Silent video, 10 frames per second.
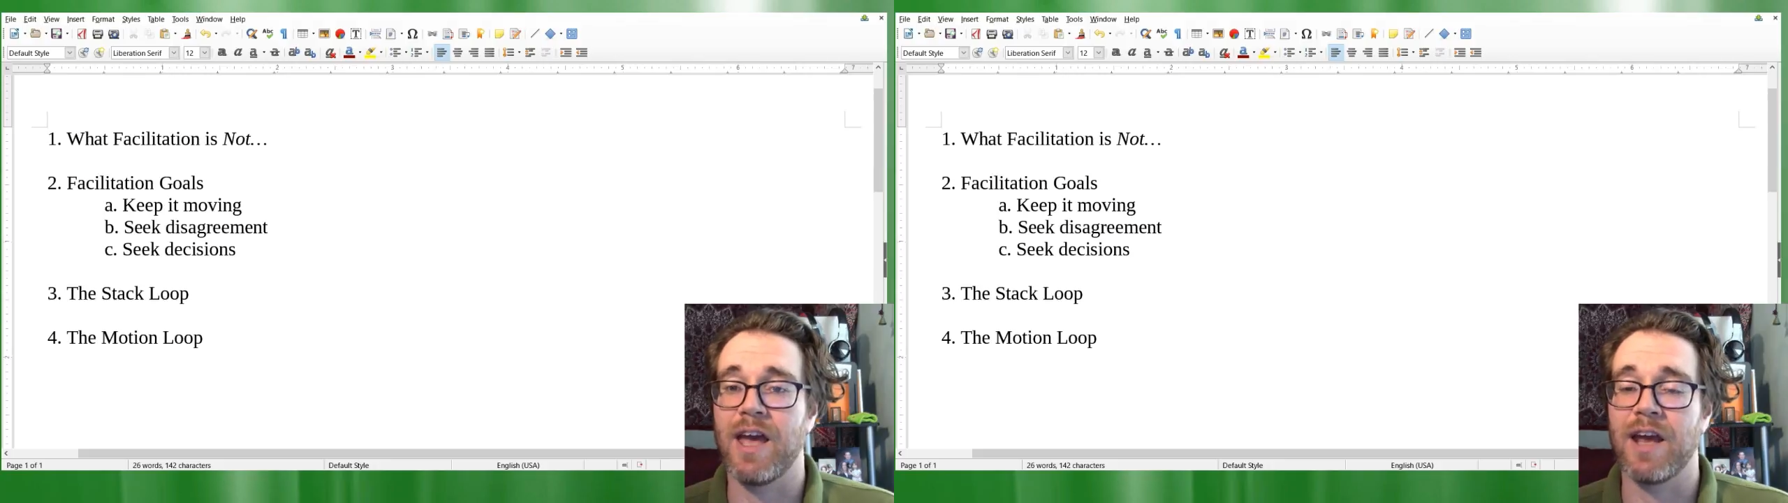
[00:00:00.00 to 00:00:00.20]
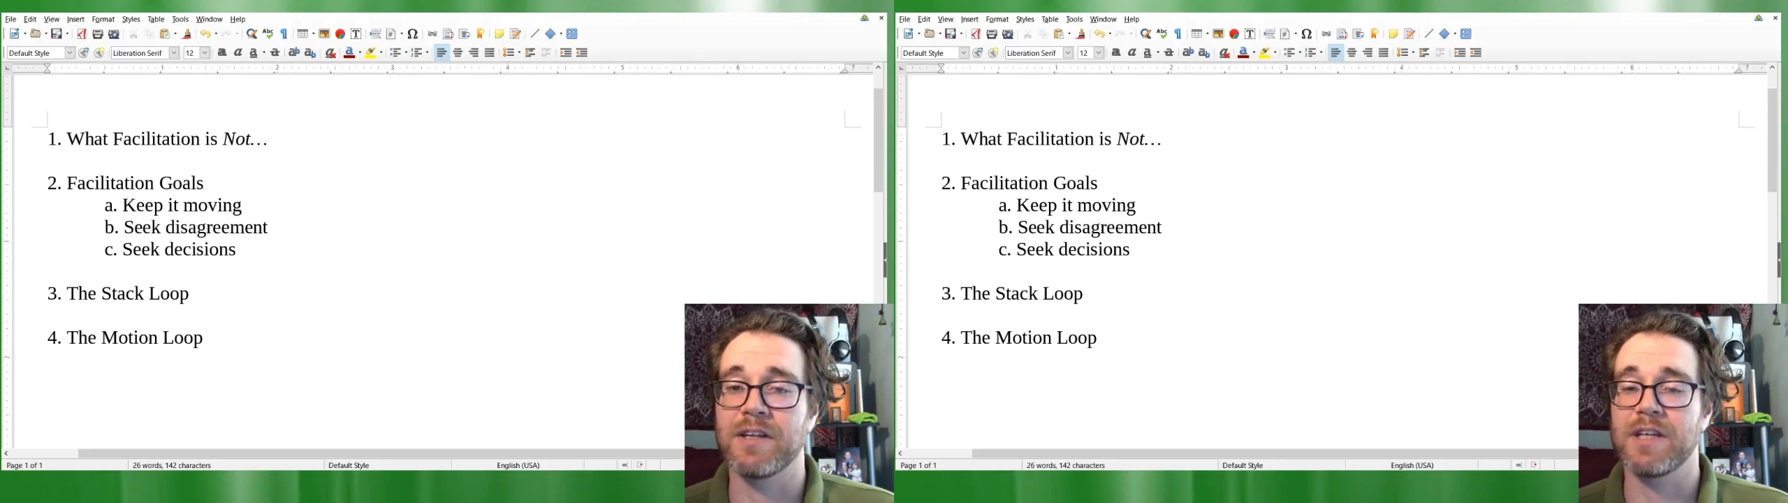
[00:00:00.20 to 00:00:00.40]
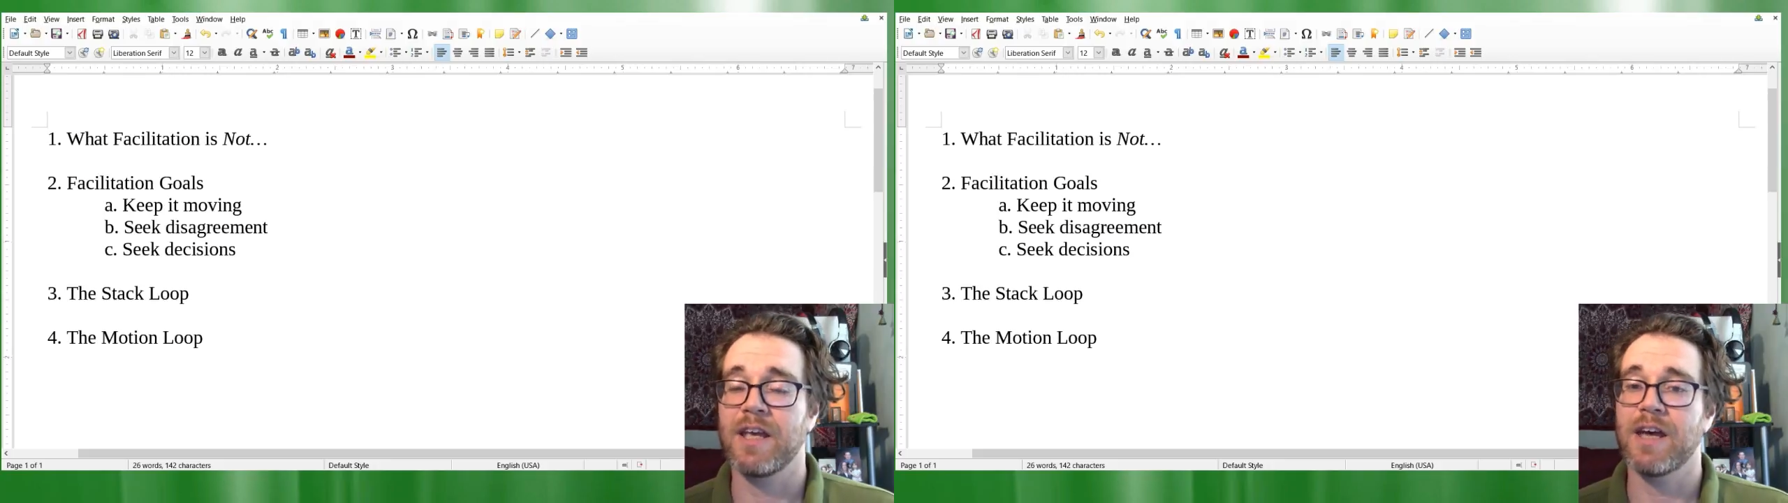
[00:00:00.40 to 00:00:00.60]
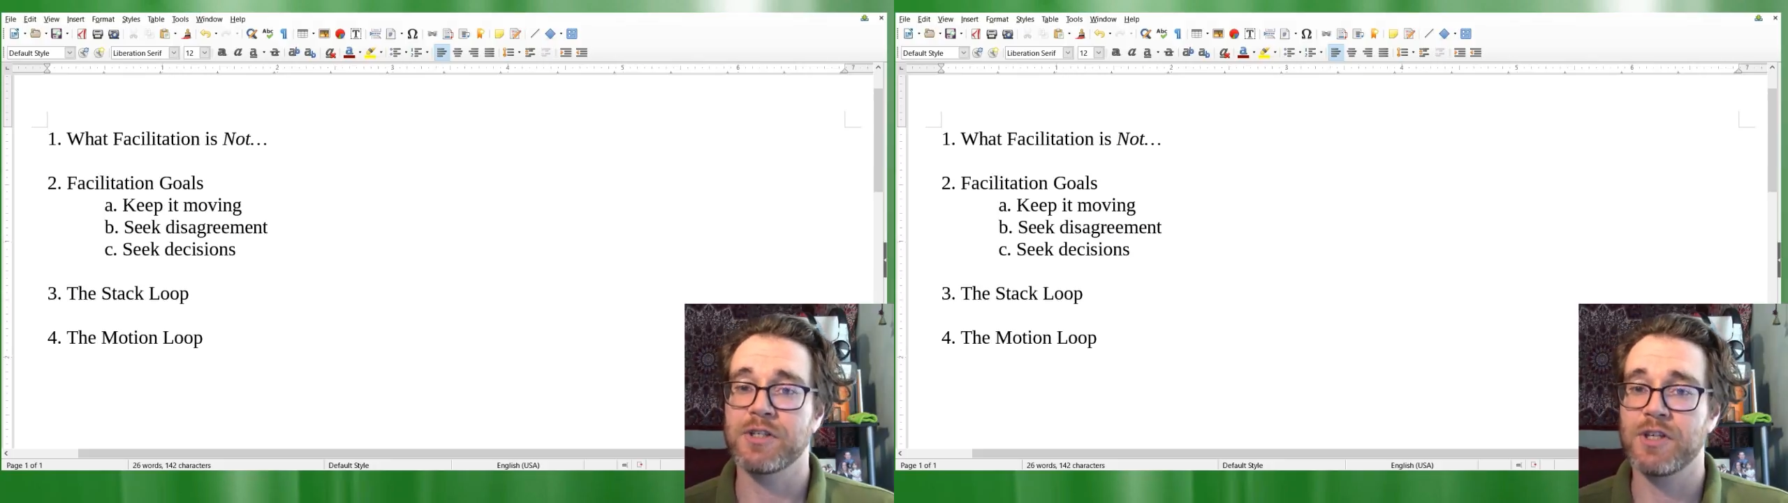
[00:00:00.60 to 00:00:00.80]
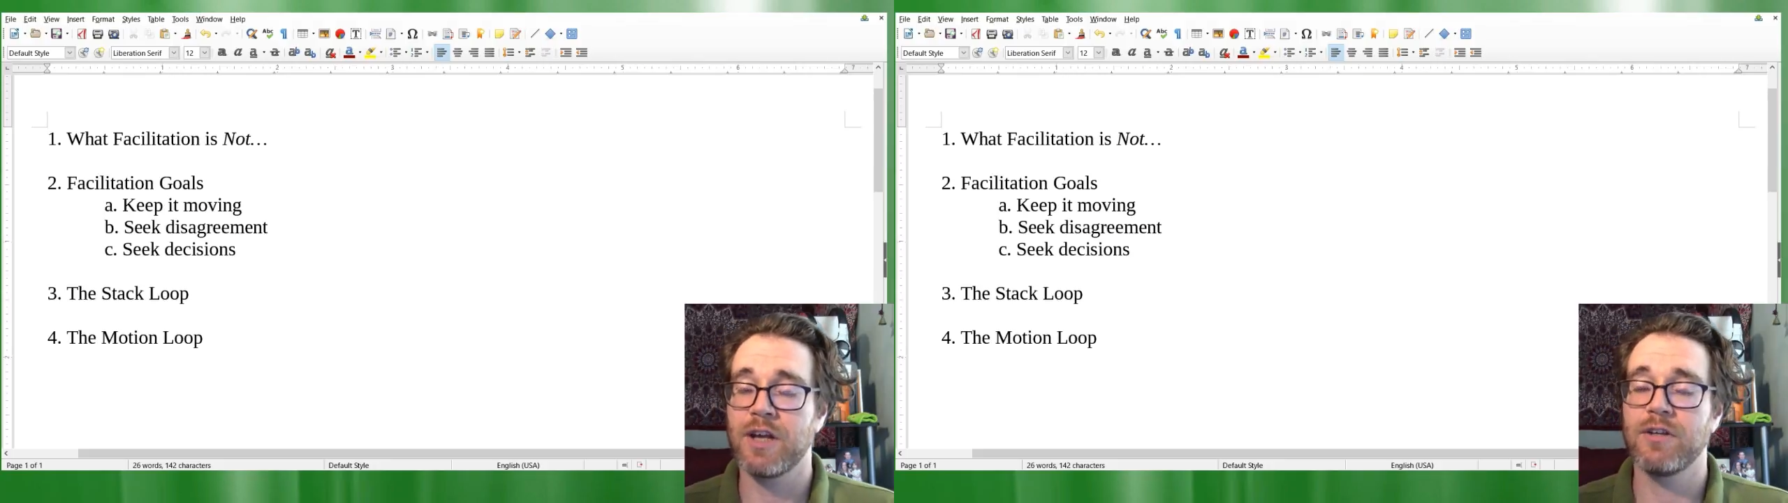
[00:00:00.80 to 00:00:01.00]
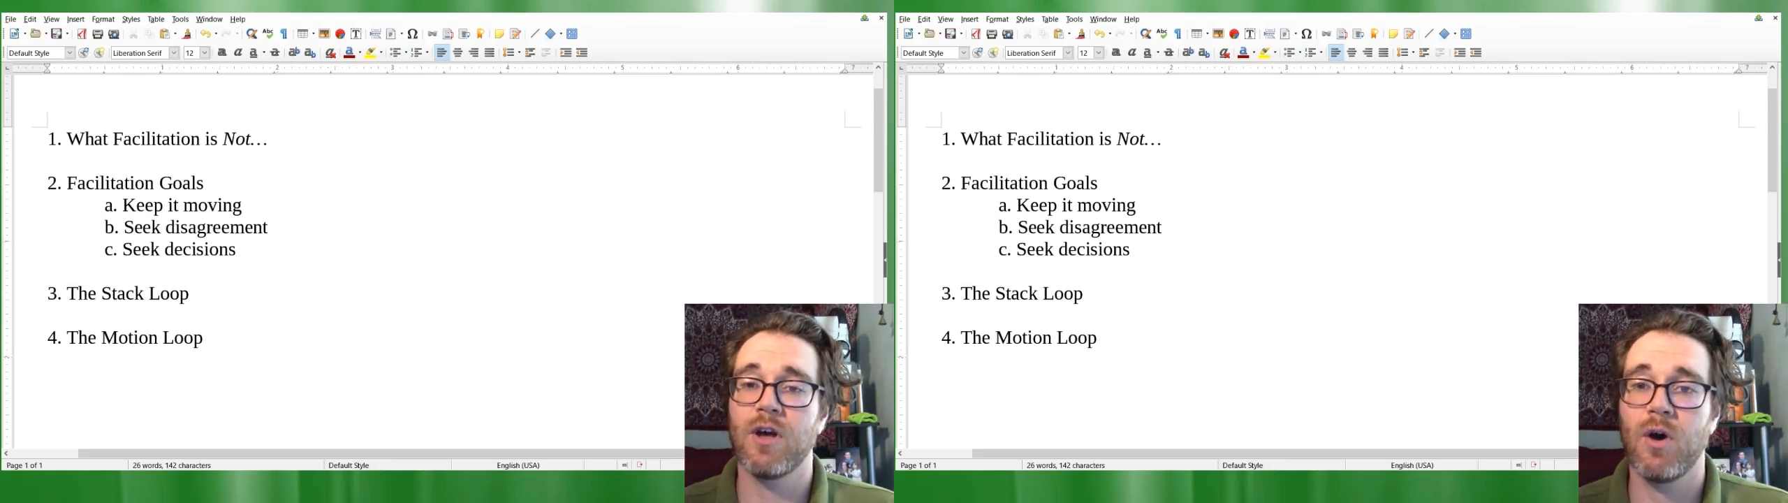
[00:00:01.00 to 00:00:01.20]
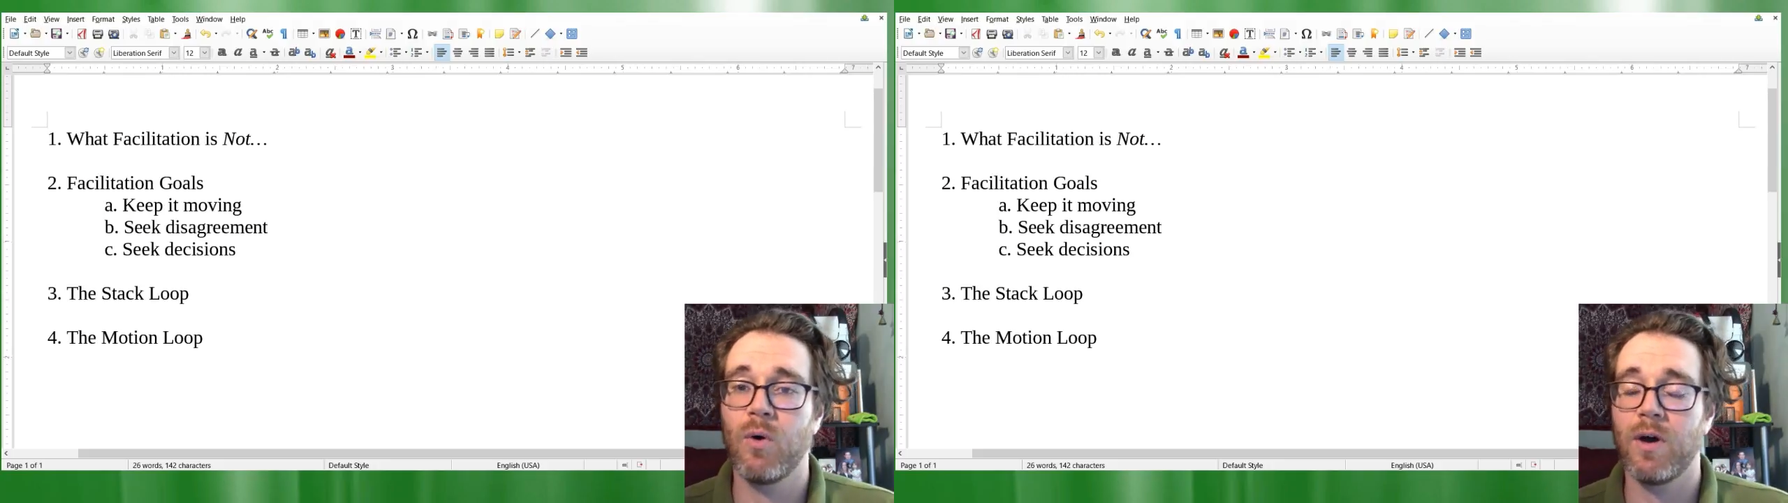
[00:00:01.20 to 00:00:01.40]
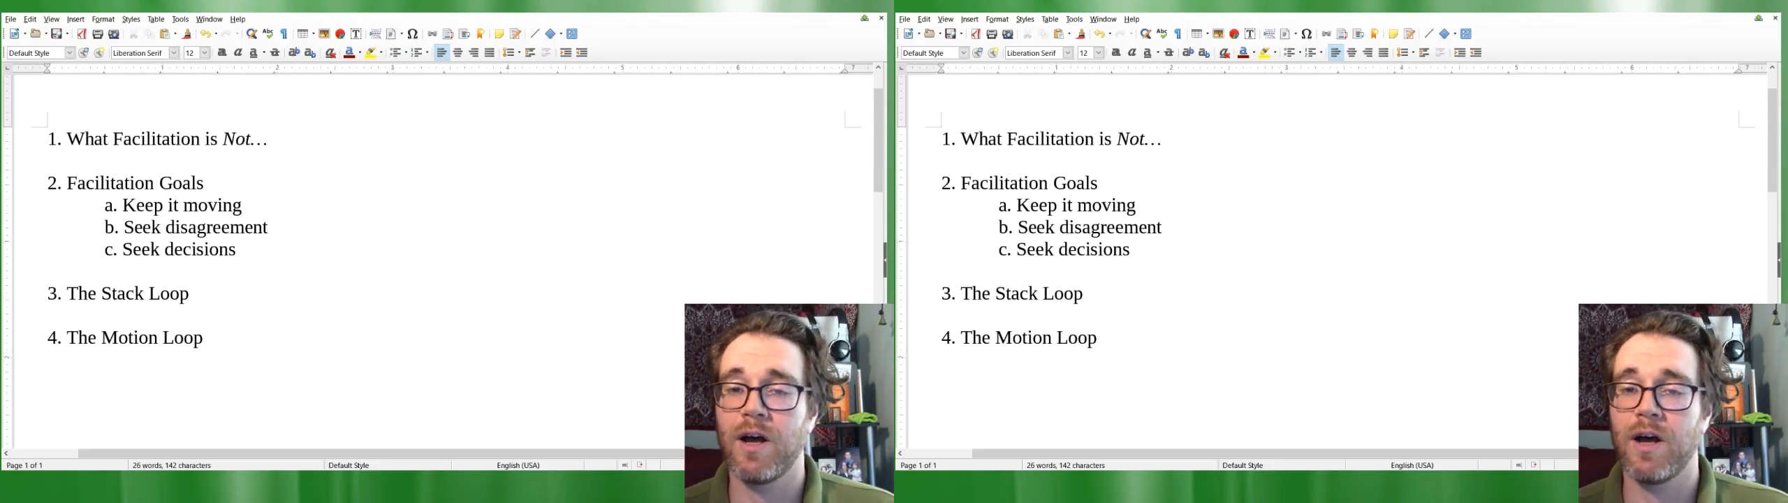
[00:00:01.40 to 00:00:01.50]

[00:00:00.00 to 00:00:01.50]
and I say, yes, Jane Doe.